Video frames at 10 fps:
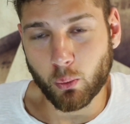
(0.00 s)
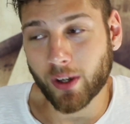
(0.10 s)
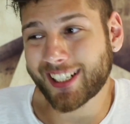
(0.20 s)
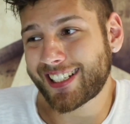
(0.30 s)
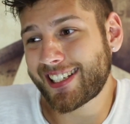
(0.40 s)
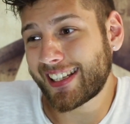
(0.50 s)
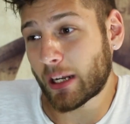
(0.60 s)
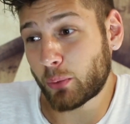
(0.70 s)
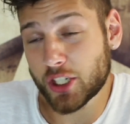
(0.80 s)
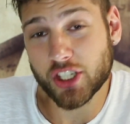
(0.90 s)
you wanted to see
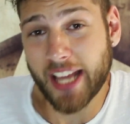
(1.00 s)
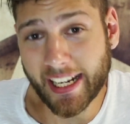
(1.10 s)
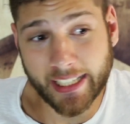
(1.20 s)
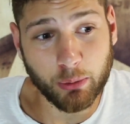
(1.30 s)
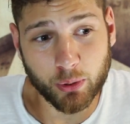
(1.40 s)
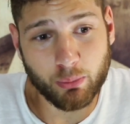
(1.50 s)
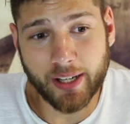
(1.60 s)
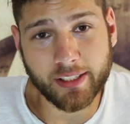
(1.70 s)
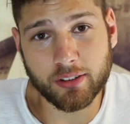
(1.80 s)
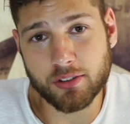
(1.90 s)
that witch dead and you were
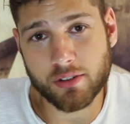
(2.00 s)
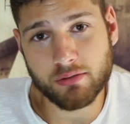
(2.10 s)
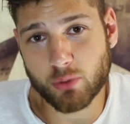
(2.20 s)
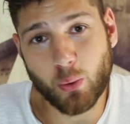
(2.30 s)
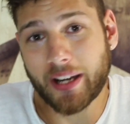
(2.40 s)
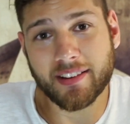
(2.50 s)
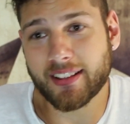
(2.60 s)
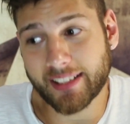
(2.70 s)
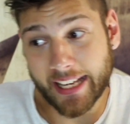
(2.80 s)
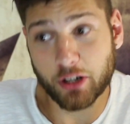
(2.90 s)
ready to just do
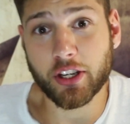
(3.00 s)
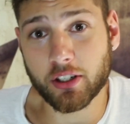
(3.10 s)
anything to get her